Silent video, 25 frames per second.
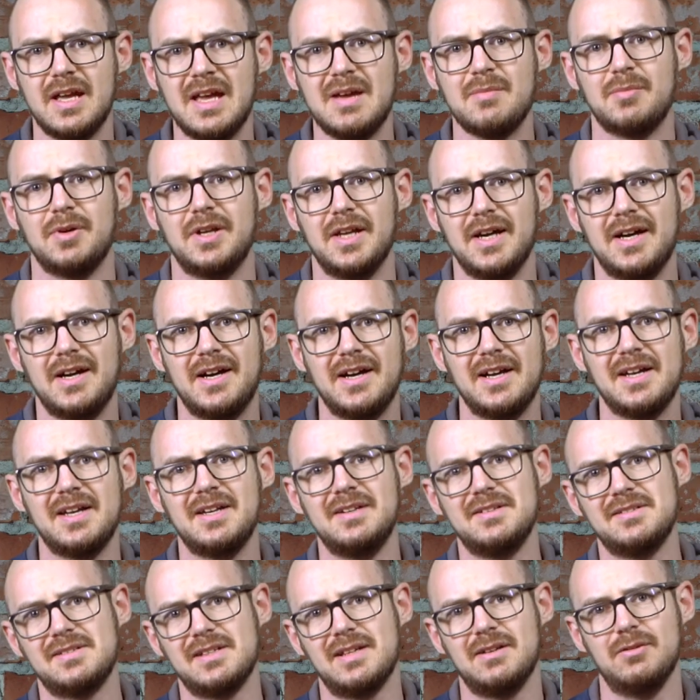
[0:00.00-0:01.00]
but it
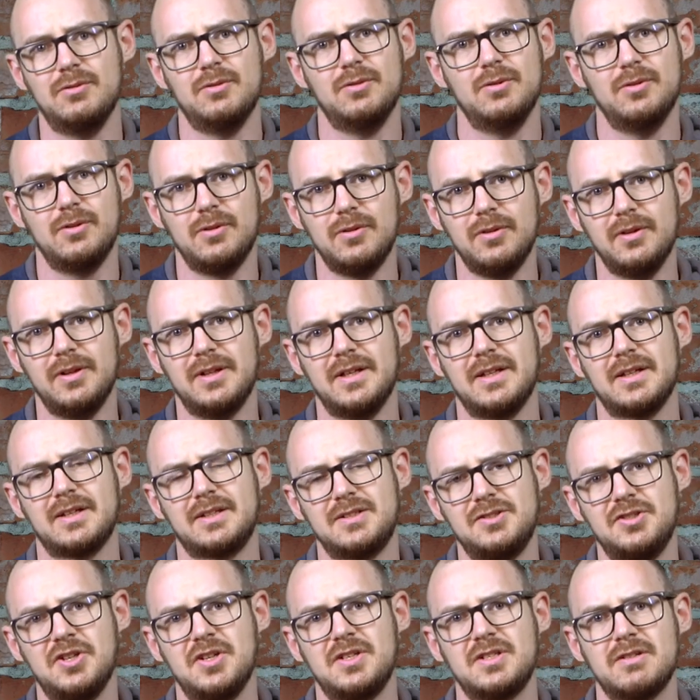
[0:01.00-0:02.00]
irons out all that
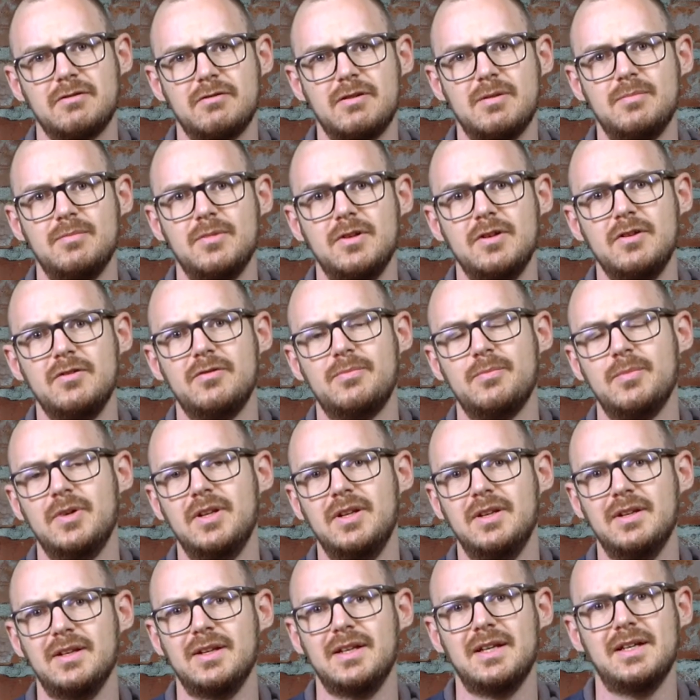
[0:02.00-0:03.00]
jittery
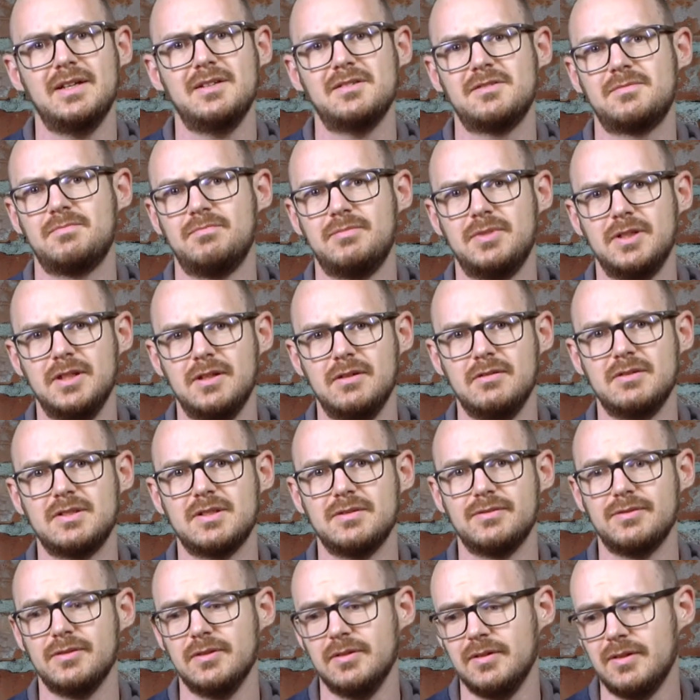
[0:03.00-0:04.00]
movement. It's
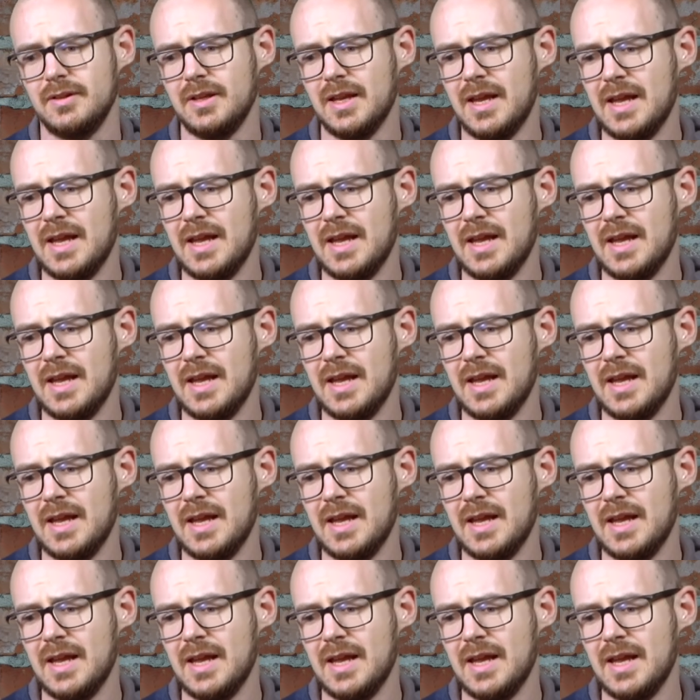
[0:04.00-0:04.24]
beautiful.